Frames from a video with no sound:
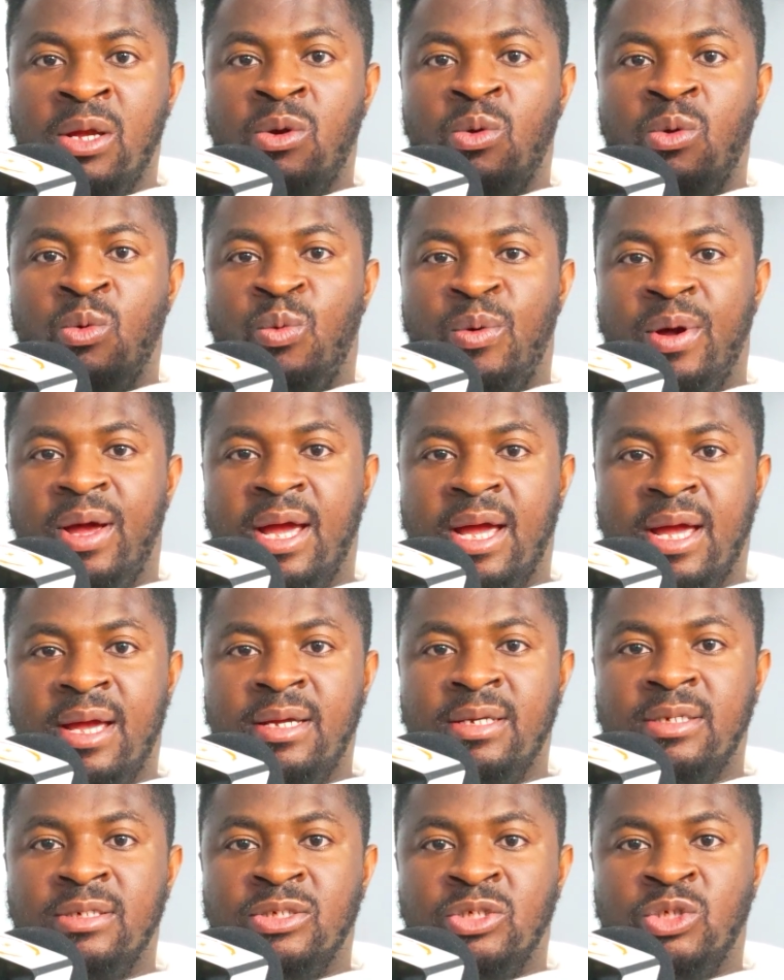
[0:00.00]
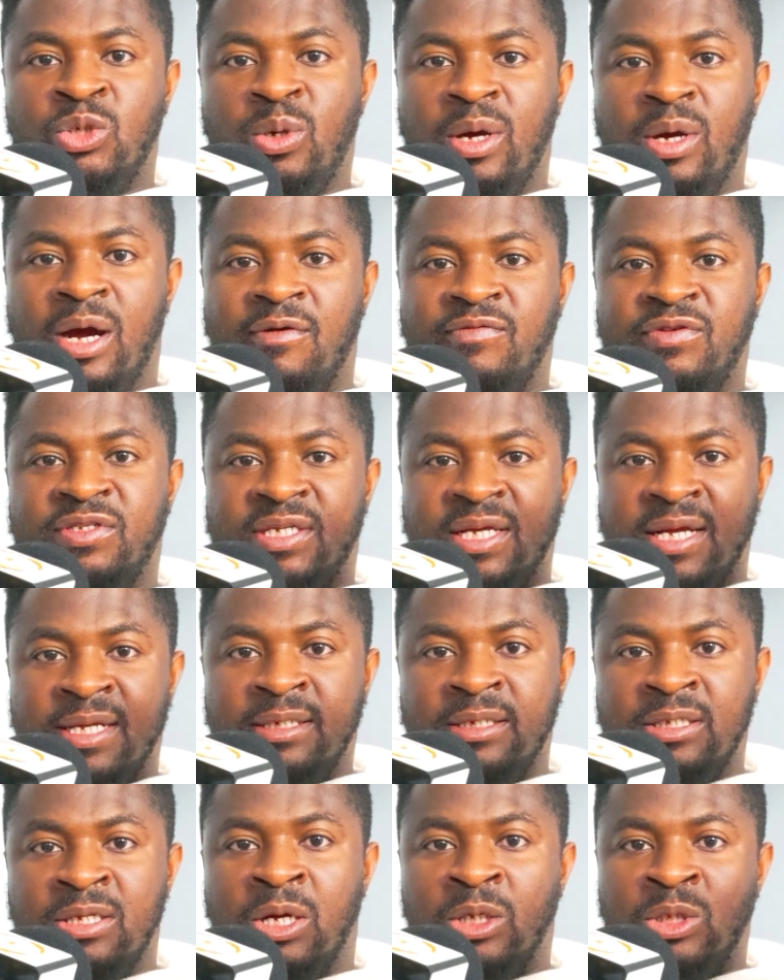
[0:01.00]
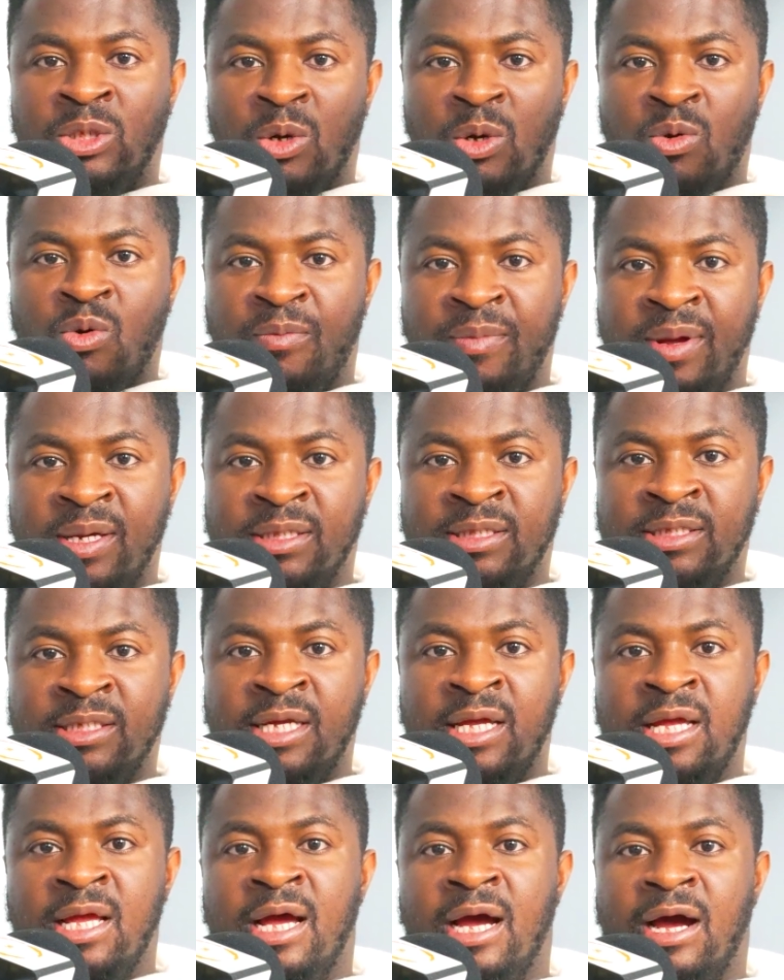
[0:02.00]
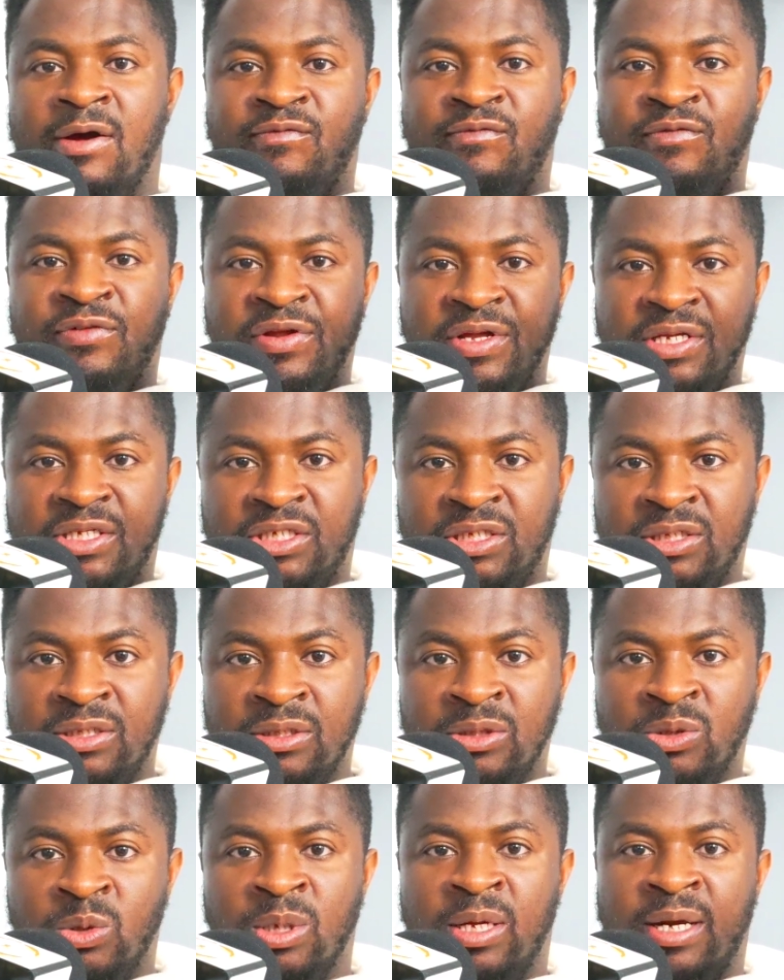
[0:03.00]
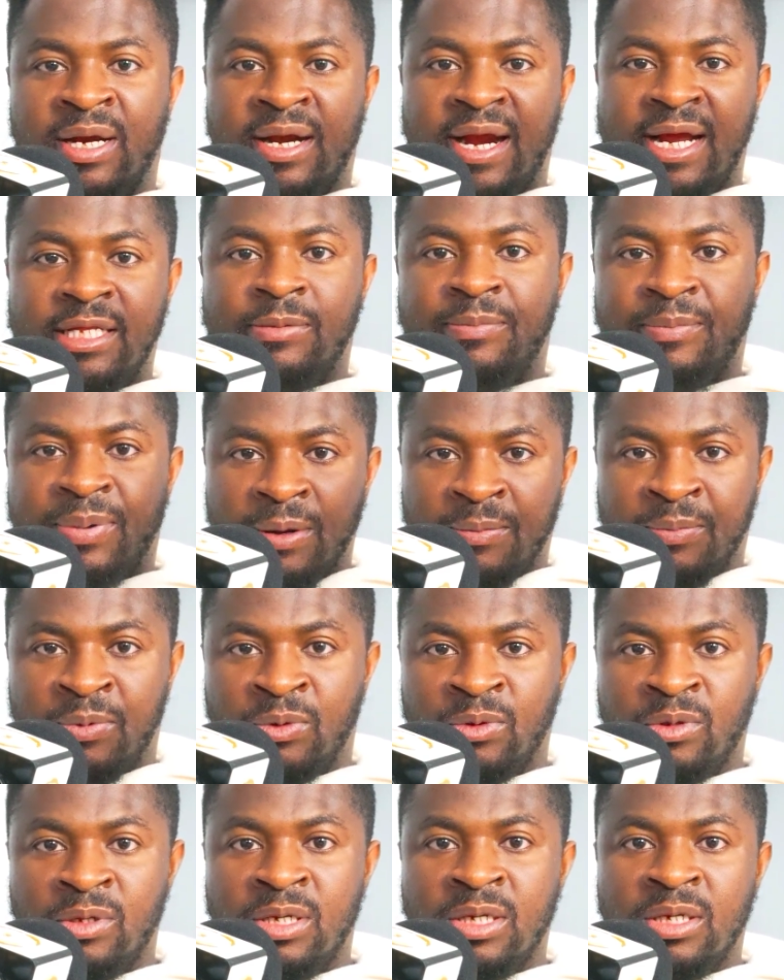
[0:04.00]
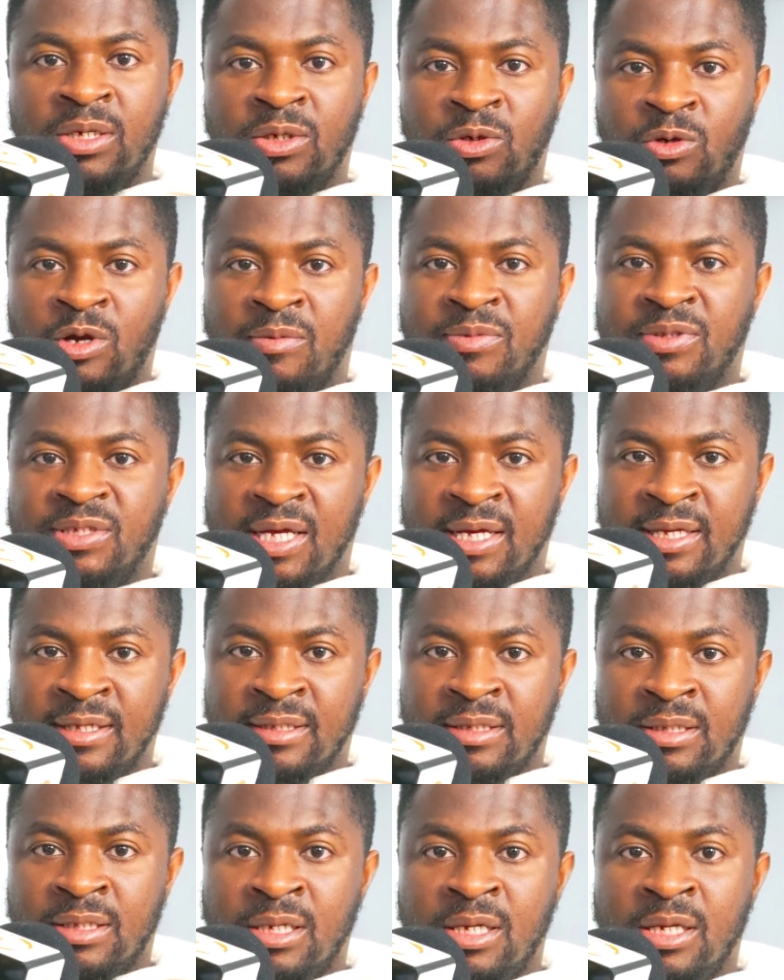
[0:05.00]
where you have sent your documents have reached to the right people. You know what I'm saying?